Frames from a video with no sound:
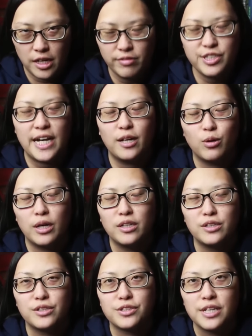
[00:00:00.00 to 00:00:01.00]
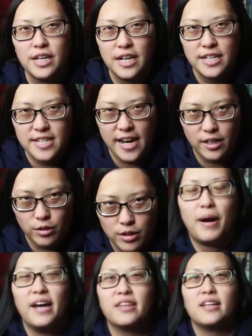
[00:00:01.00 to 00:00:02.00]
of Shadowhunters, titled
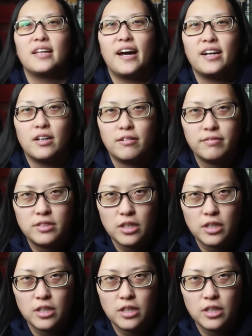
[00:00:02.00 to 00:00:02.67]
By the Light of